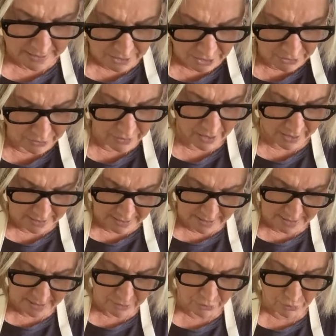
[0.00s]
into your nice
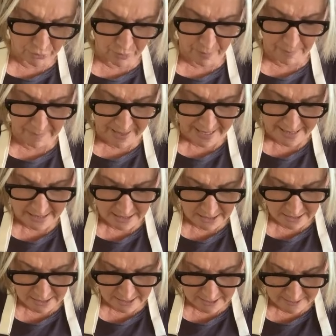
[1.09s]
little
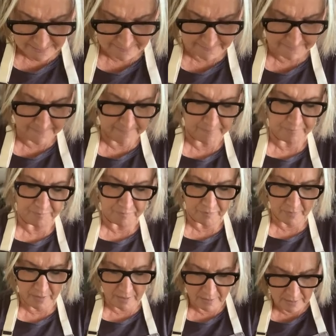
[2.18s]
pieces.
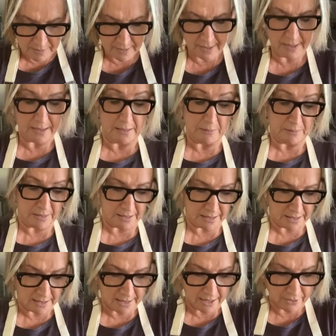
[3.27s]
That is
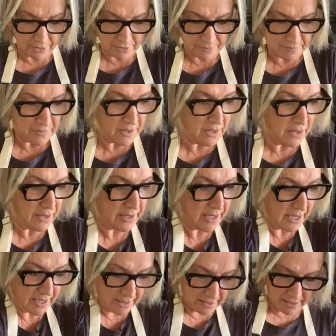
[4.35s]
really stale.
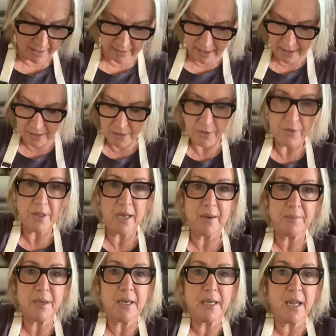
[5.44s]
Okay, and that's all that.
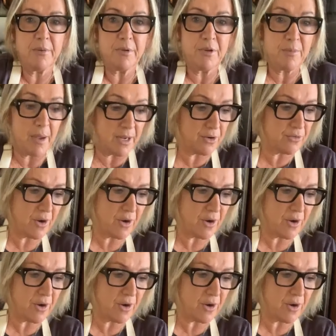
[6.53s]
I'm going to get rid of my